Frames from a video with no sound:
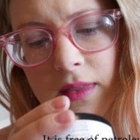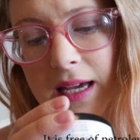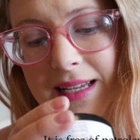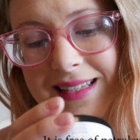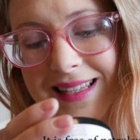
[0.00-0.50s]

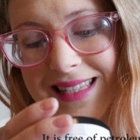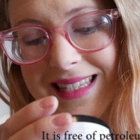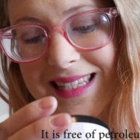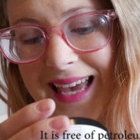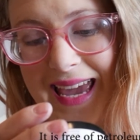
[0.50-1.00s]
It doesn't
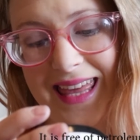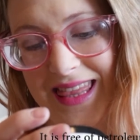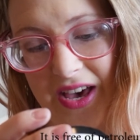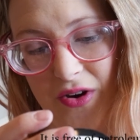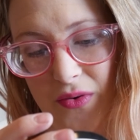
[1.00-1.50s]
say
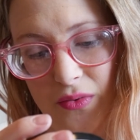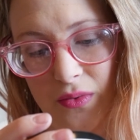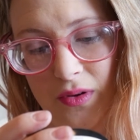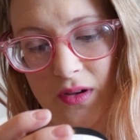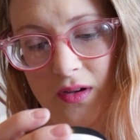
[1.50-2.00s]
though
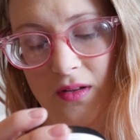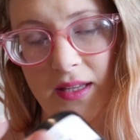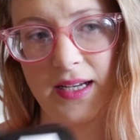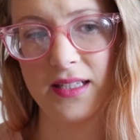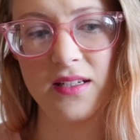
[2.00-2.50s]

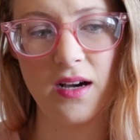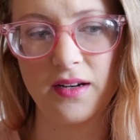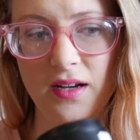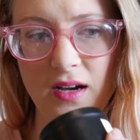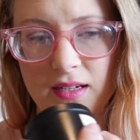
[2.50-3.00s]
that it's
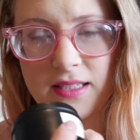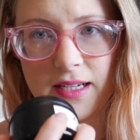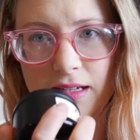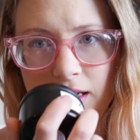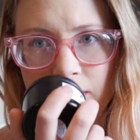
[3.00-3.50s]

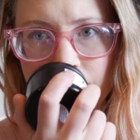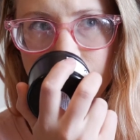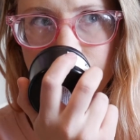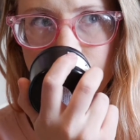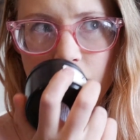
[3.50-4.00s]
non-toxic
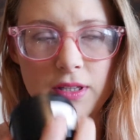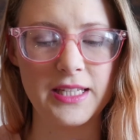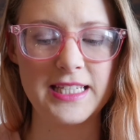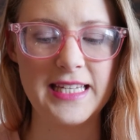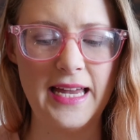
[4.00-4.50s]
with
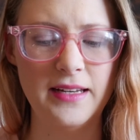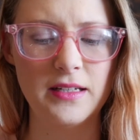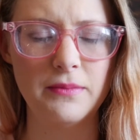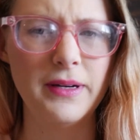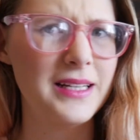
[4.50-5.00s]
the
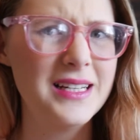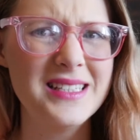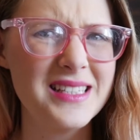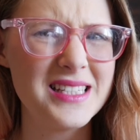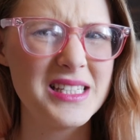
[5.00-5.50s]
scent, but it
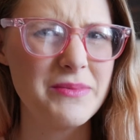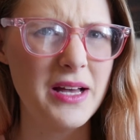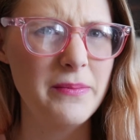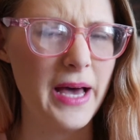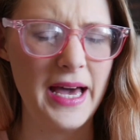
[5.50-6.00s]
doesn't mm.
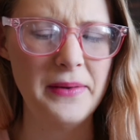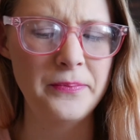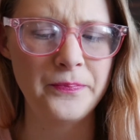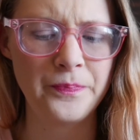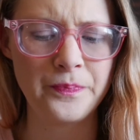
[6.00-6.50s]
smell
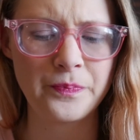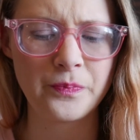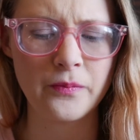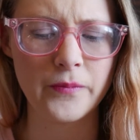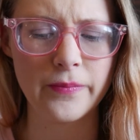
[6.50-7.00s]
bad.
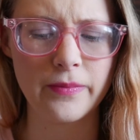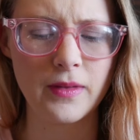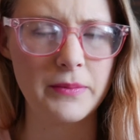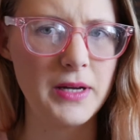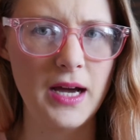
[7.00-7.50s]

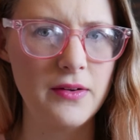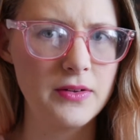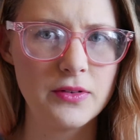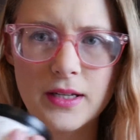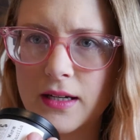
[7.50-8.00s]
I'm not
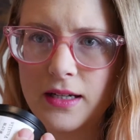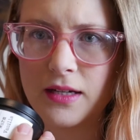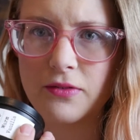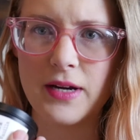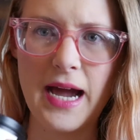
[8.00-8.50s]
having really
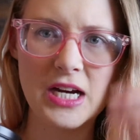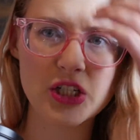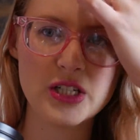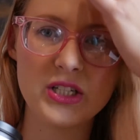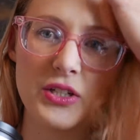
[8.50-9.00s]
any
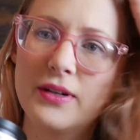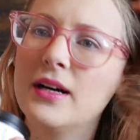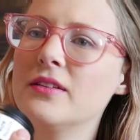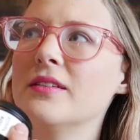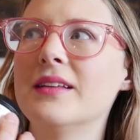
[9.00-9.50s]
reaction to it
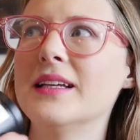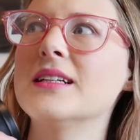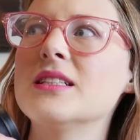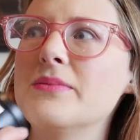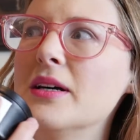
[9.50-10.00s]
other than that
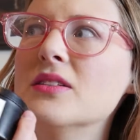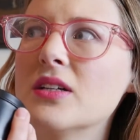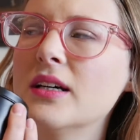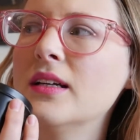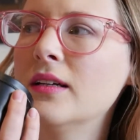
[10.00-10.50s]
it smells
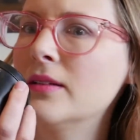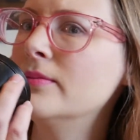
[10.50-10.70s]
good.